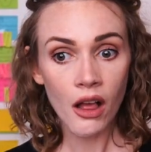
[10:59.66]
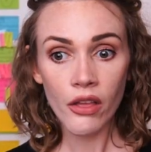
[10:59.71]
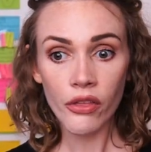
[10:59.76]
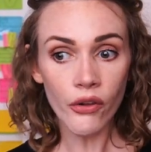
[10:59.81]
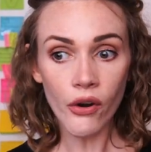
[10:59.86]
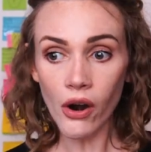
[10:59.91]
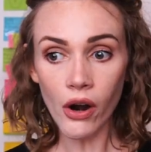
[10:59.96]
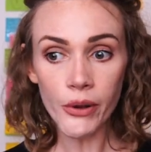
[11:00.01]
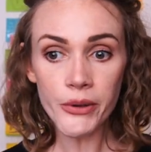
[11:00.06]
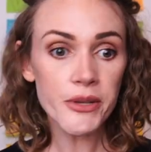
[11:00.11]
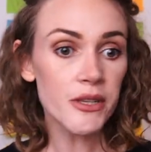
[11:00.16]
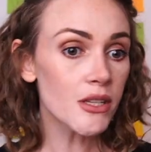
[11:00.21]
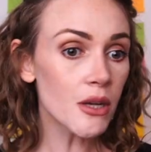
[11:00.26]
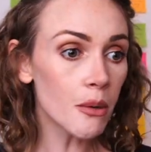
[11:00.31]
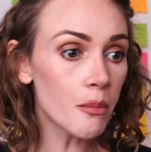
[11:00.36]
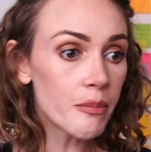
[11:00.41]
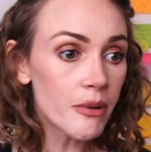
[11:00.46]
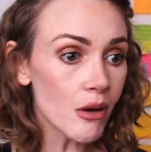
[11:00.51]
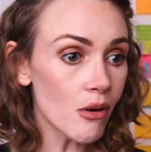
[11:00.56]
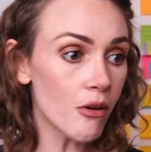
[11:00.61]
they're all
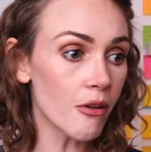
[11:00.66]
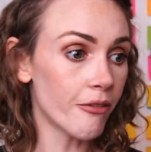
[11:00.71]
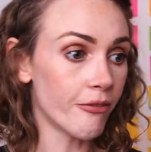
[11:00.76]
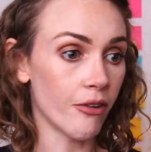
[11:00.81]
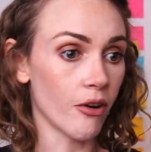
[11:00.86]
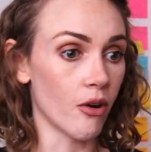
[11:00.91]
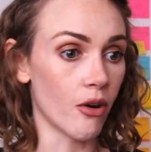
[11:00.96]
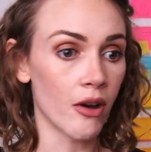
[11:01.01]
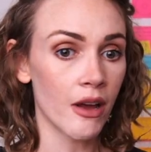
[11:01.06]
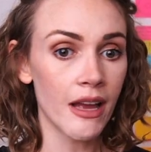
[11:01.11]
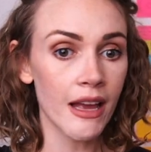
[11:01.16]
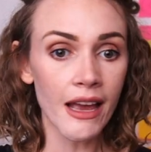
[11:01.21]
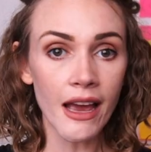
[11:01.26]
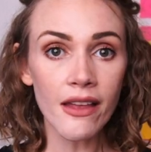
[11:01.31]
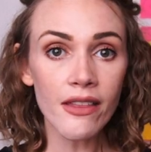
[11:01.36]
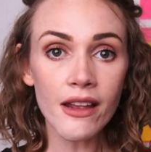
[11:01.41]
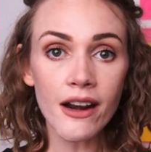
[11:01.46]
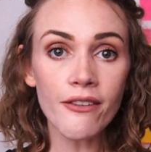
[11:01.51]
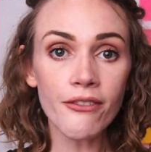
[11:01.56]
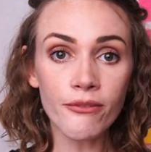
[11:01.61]
so beautiful.
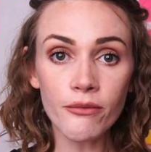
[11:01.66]
And then I